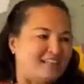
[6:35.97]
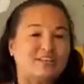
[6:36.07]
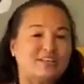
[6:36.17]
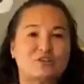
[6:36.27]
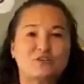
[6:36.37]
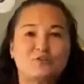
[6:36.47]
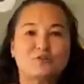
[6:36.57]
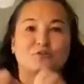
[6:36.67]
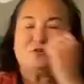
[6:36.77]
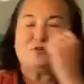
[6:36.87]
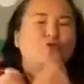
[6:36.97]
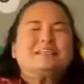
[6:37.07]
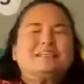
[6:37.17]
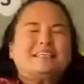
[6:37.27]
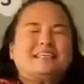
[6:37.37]
a little
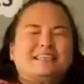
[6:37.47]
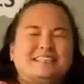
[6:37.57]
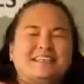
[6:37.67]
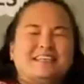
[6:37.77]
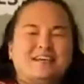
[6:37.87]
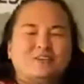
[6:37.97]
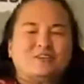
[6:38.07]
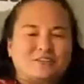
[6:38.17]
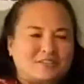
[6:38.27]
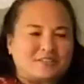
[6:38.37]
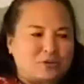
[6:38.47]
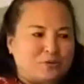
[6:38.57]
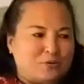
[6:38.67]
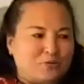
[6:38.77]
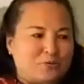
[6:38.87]
chrysalis
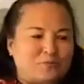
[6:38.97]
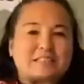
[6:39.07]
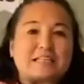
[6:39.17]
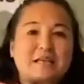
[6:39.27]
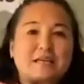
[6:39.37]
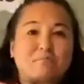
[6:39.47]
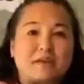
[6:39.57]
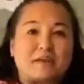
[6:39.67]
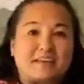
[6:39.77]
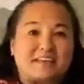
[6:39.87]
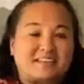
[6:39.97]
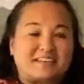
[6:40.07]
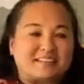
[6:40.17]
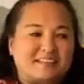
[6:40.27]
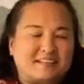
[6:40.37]
to sleep
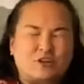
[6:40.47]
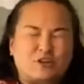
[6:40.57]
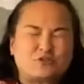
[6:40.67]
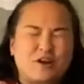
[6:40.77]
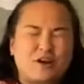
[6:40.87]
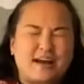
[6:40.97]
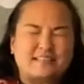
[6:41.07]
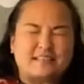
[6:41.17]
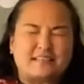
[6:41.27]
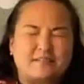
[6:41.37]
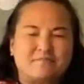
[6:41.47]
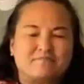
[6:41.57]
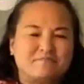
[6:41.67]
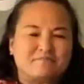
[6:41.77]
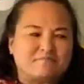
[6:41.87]
in. Close your eyes.
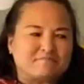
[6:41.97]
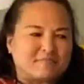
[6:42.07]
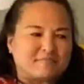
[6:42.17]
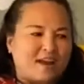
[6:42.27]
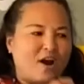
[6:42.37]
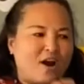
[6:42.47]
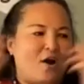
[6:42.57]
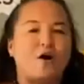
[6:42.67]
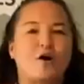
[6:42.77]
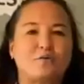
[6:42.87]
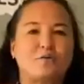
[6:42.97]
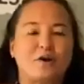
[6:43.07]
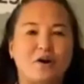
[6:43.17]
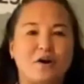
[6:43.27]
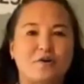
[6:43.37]

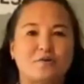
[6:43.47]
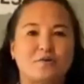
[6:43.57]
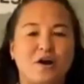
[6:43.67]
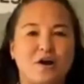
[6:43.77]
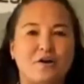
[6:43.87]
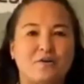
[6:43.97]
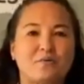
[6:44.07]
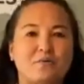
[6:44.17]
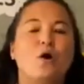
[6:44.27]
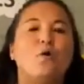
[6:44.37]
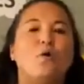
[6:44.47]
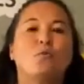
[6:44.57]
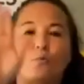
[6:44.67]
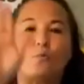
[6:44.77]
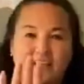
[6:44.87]
Oh, oh, oh,
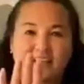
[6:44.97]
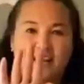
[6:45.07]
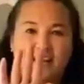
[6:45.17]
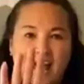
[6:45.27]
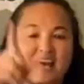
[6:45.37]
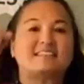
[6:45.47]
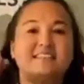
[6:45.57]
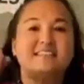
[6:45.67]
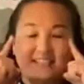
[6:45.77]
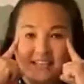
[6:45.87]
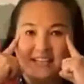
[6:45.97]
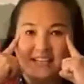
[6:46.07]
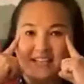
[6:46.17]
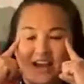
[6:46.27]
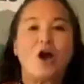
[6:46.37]
wait and
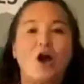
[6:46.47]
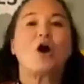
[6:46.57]
see.